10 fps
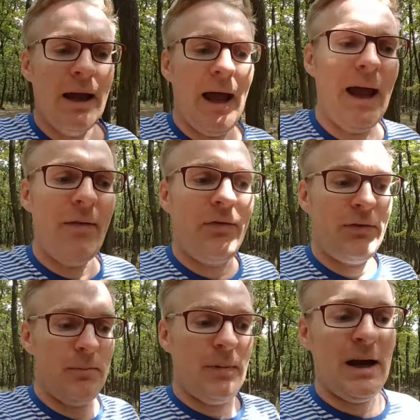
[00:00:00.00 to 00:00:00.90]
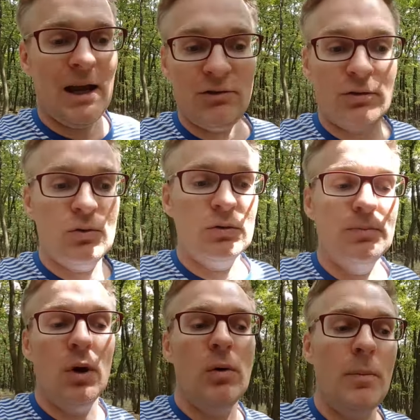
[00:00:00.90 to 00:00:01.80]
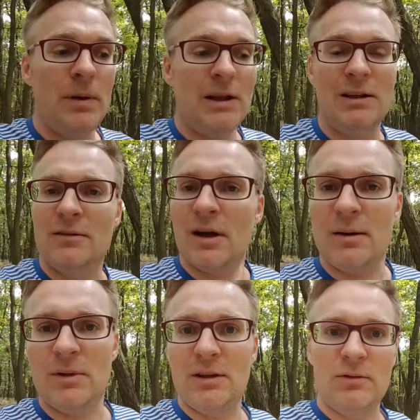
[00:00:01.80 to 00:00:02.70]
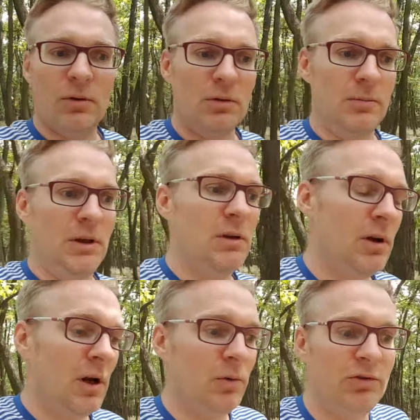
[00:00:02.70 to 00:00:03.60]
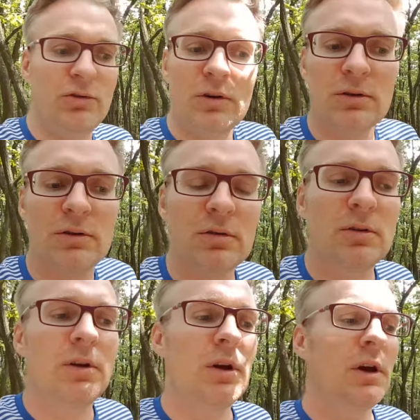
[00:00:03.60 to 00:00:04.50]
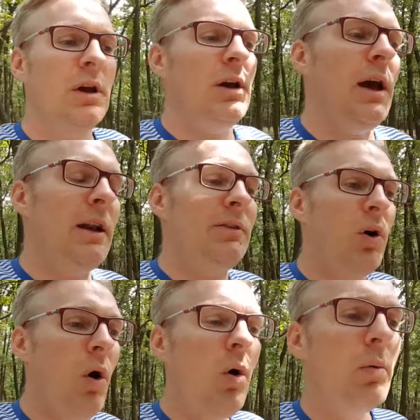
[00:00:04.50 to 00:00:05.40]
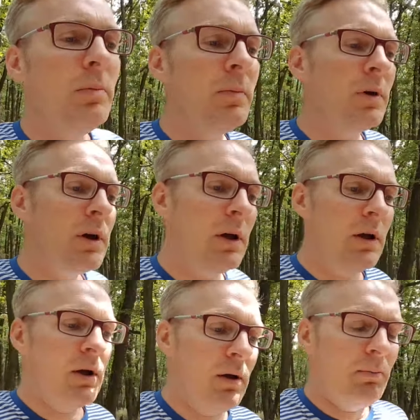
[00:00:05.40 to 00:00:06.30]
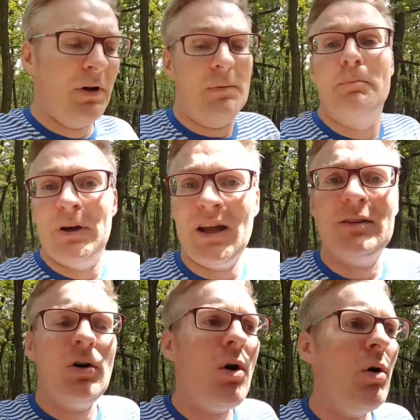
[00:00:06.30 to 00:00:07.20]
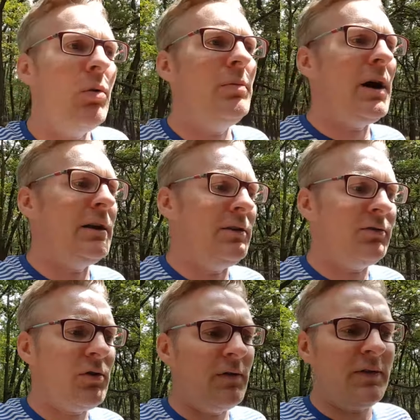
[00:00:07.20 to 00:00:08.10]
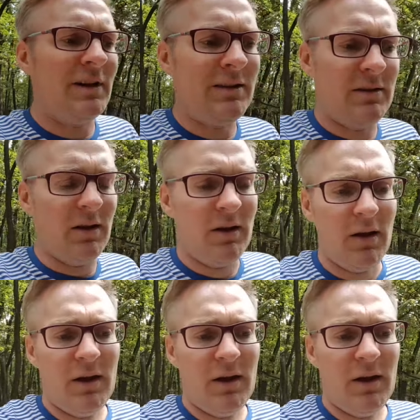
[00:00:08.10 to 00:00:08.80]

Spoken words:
and my engine could blow up anytime, he told me. I was shocked. And at home, but at home I discovered that the